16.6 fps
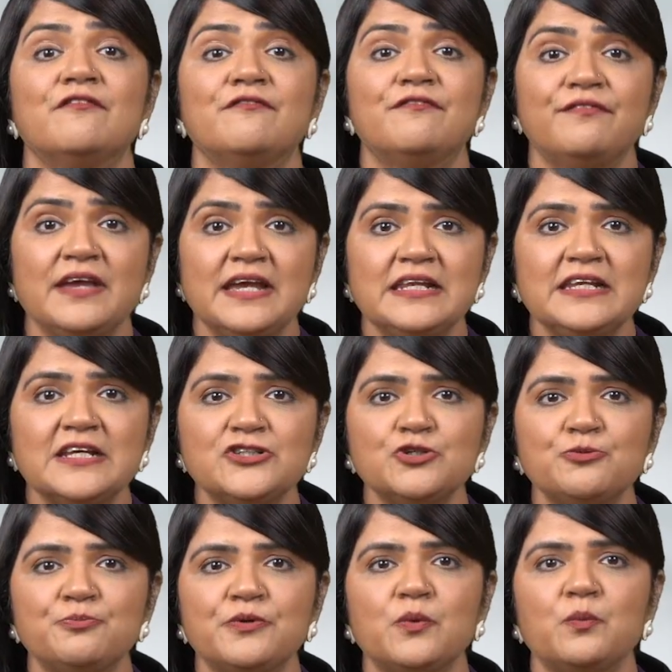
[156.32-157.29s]
Failure
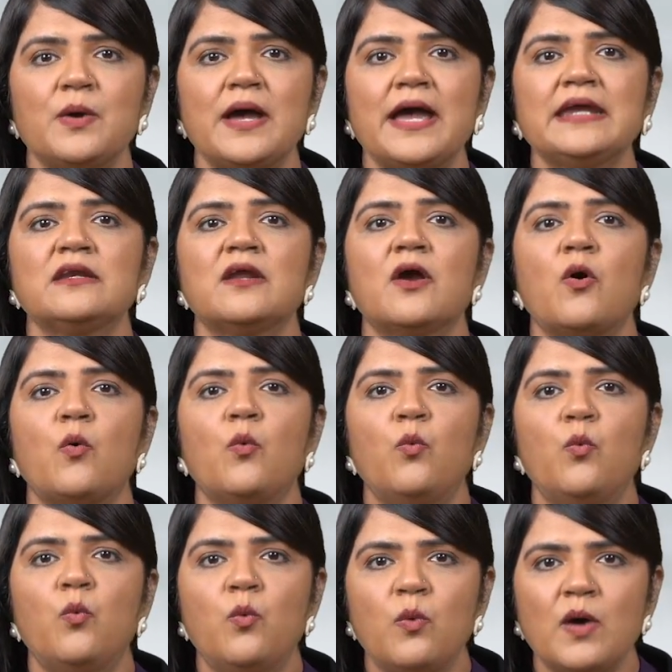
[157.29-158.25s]
to provide
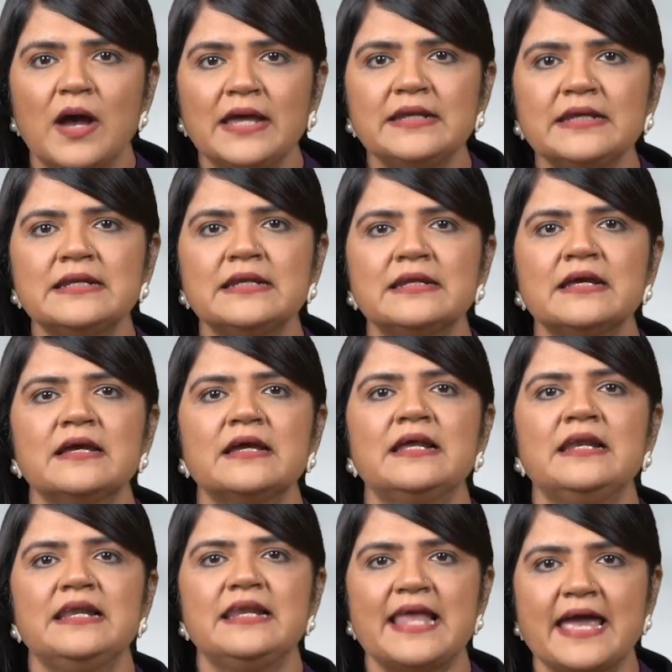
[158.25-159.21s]
valid
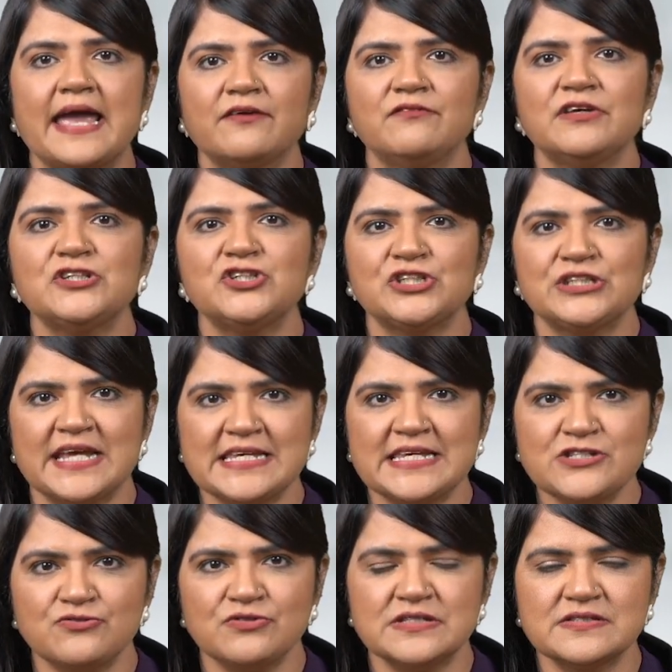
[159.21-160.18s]
language
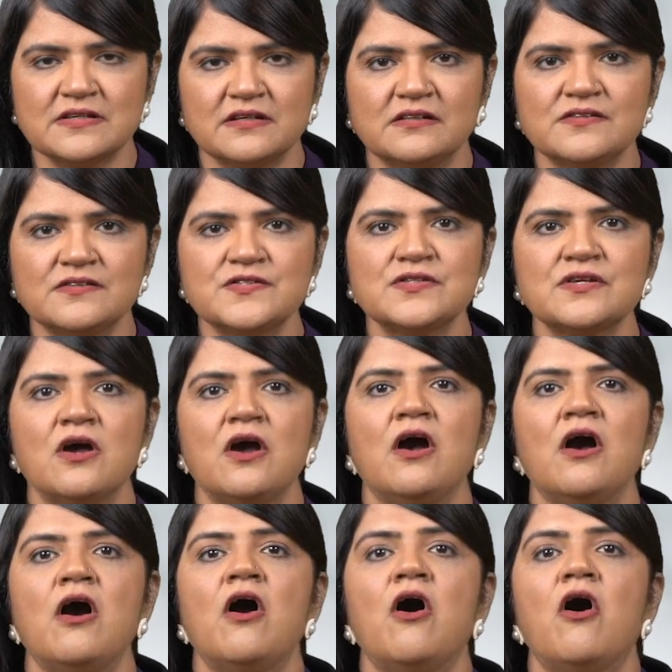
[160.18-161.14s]
test results
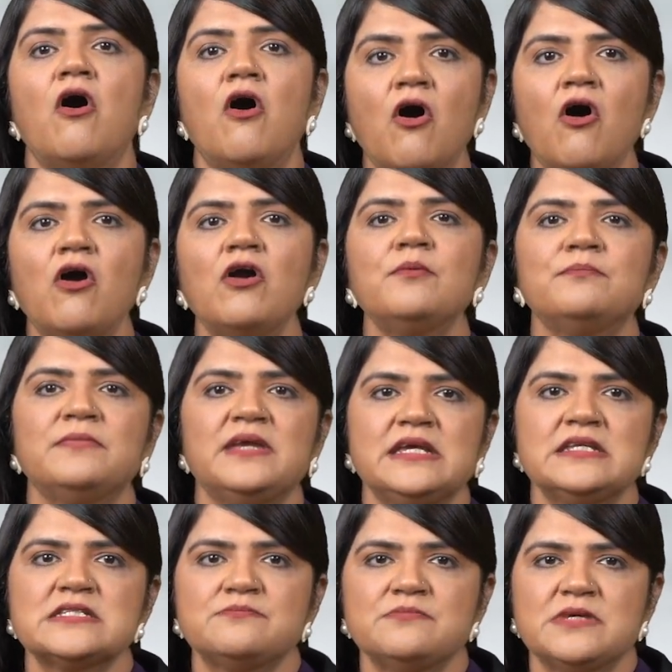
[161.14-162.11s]
or
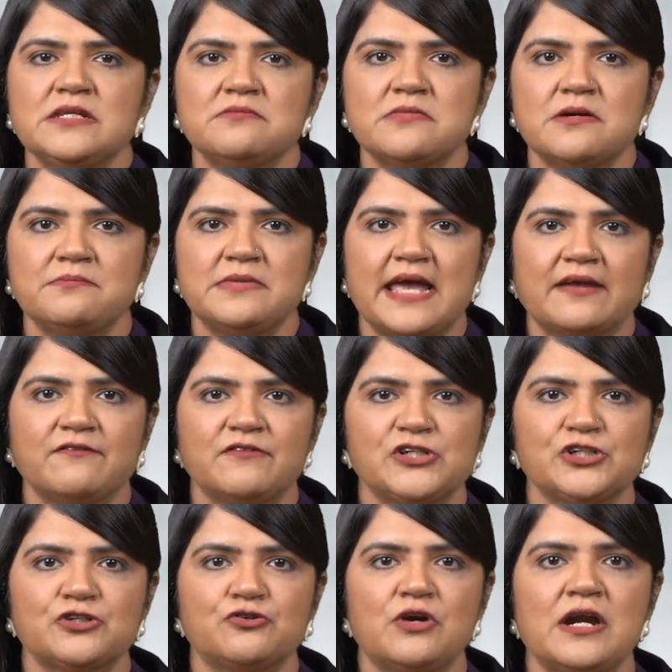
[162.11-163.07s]
meet minimum
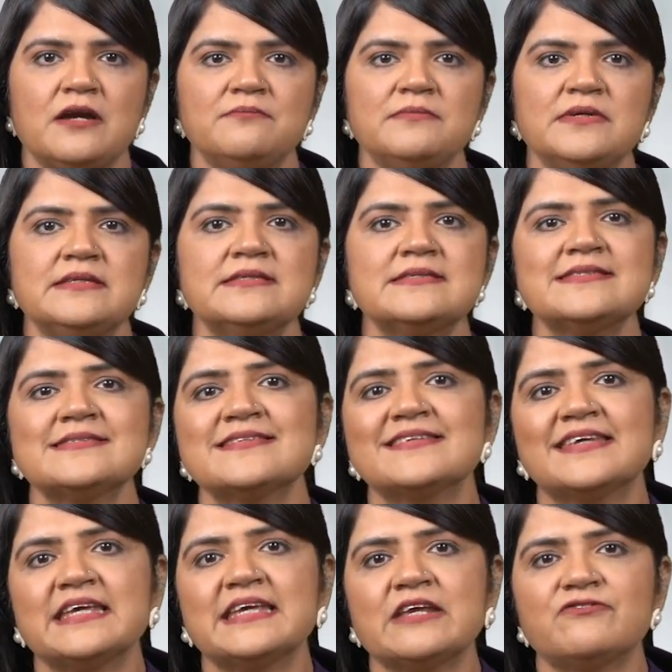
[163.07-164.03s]
language requirements
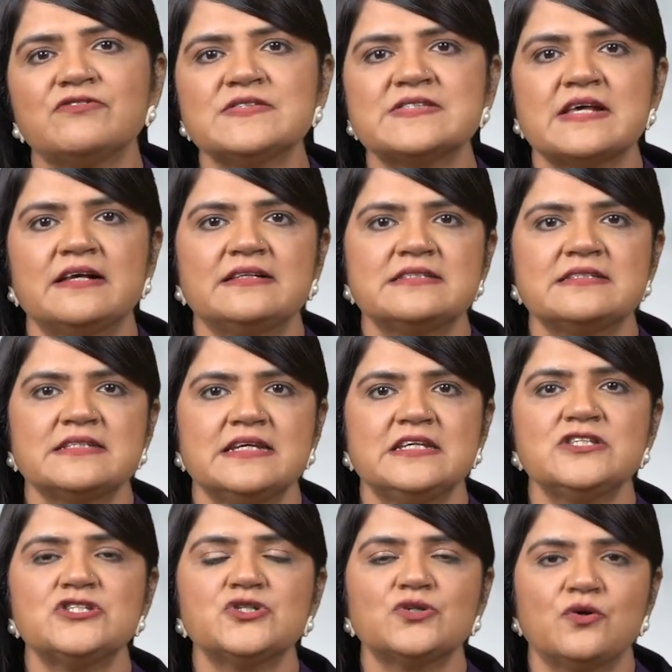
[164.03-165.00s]
can result
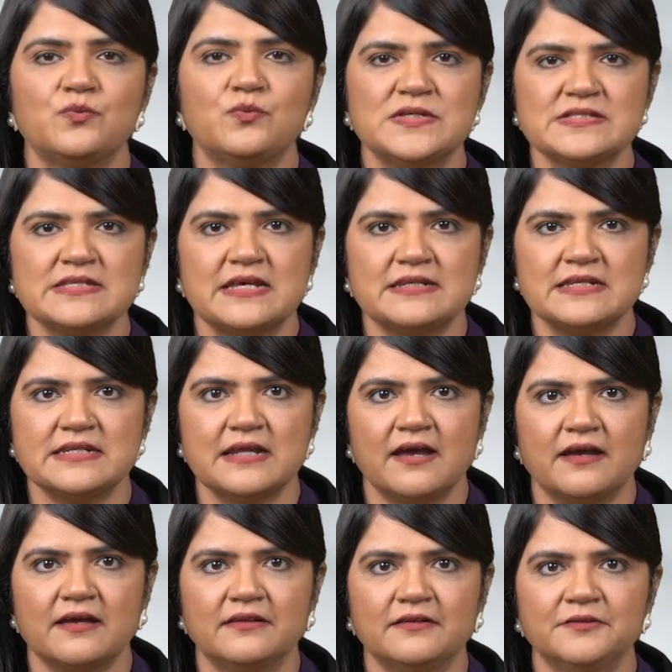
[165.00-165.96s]
into a visa
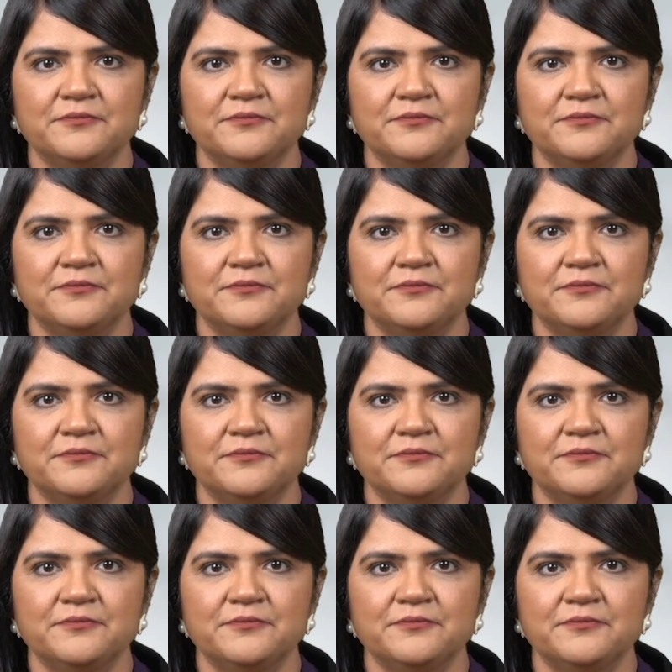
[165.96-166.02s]
denial.